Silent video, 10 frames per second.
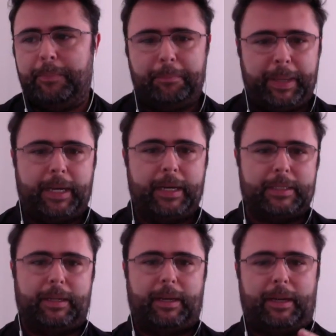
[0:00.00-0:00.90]

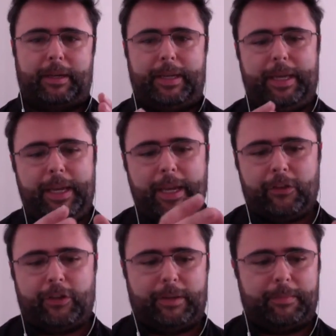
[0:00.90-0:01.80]
because
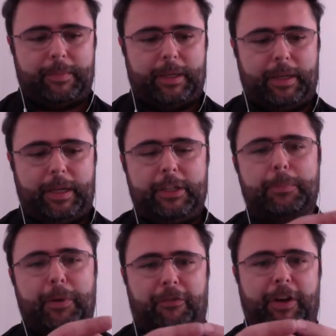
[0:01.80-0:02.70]
each
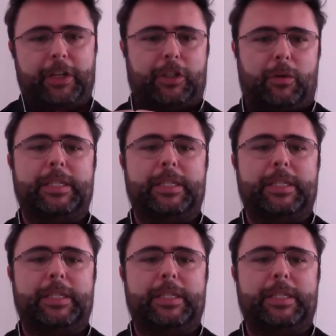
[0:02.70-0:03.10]
professional